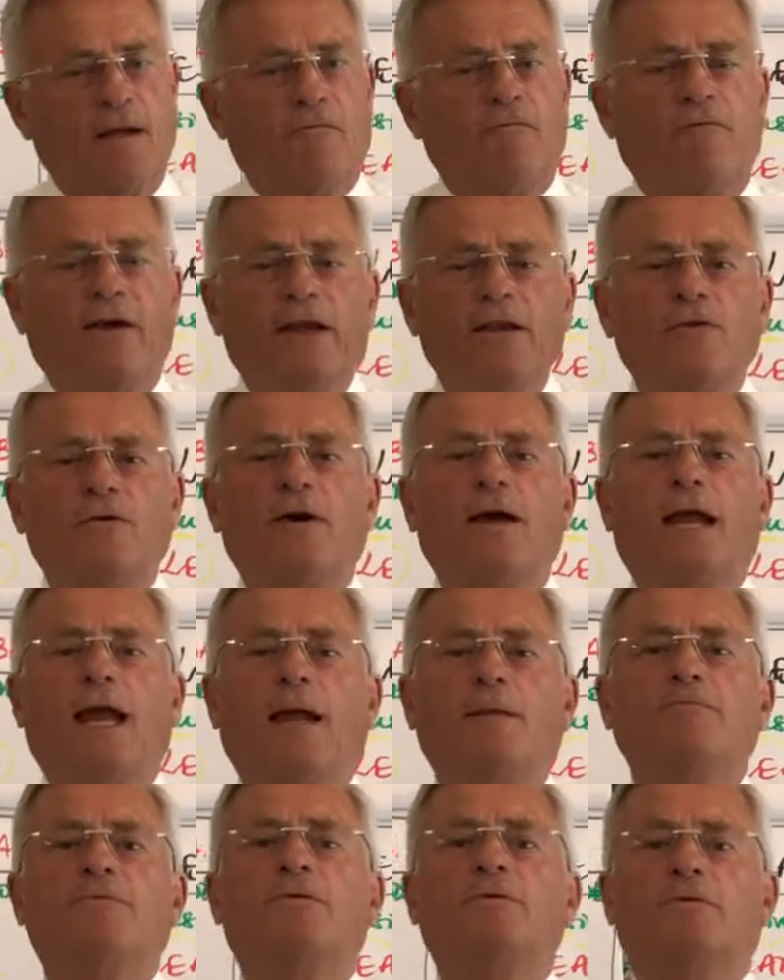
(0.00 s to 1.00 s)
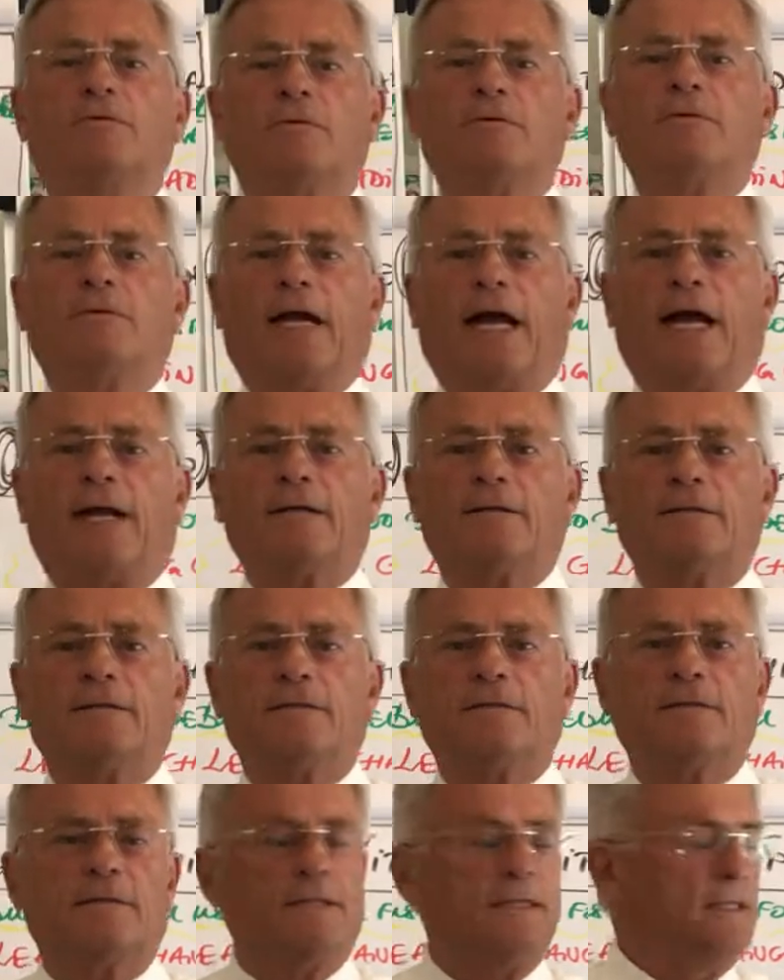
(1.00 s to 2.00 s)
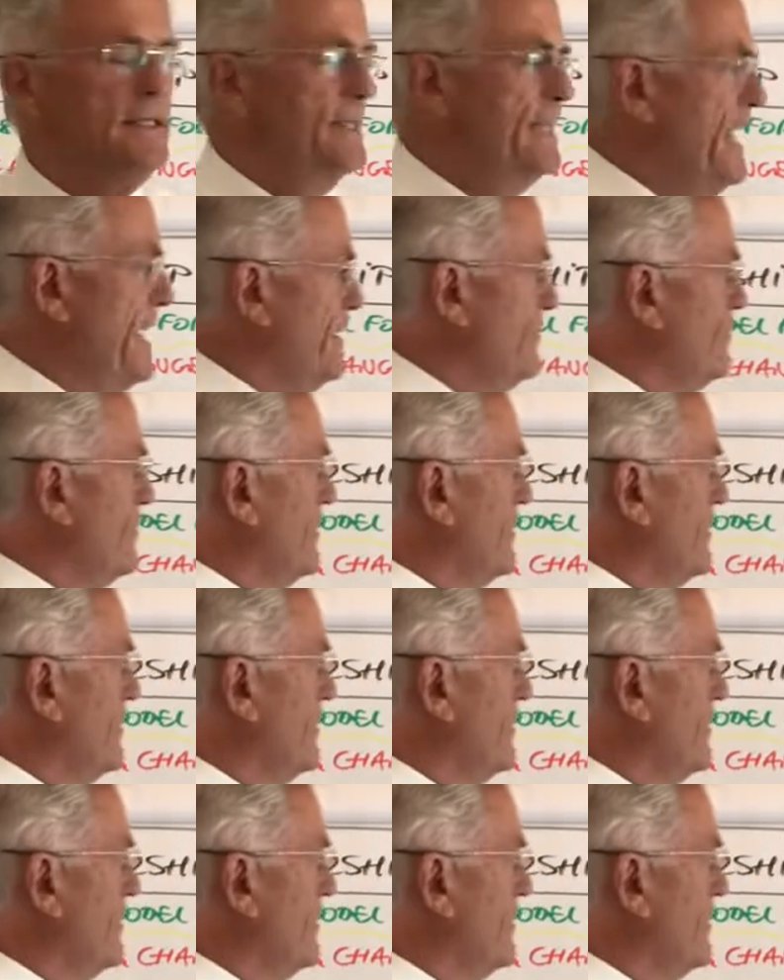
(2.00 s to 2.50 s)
When you are able to do that, then